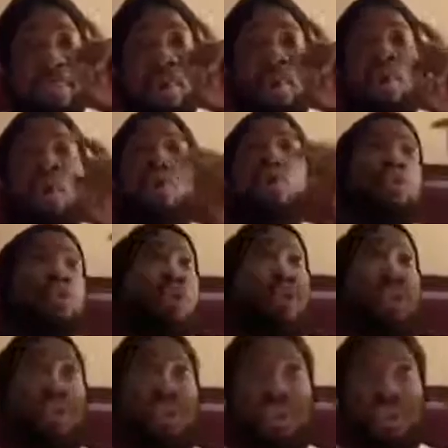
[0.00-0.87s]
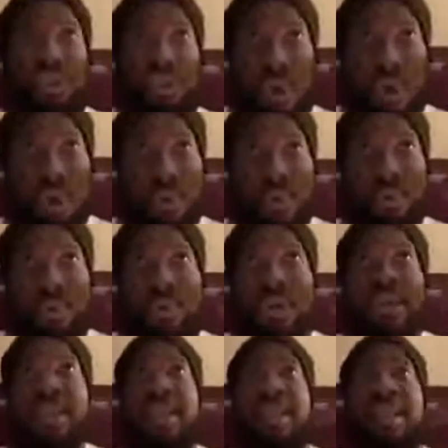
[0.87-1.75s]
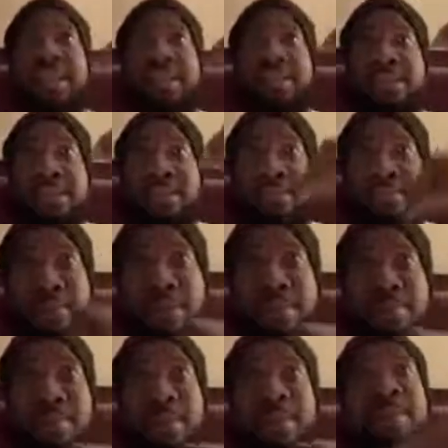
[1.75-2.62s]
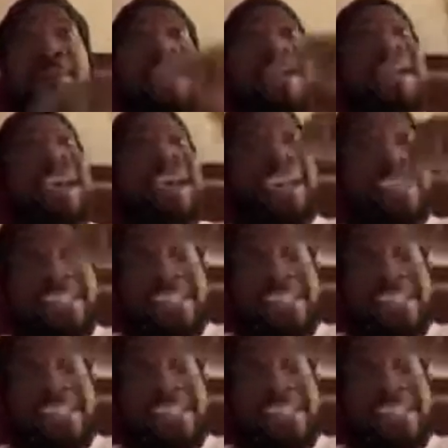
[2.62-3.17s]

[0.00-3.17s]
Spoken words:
who told Stone that there's a problem is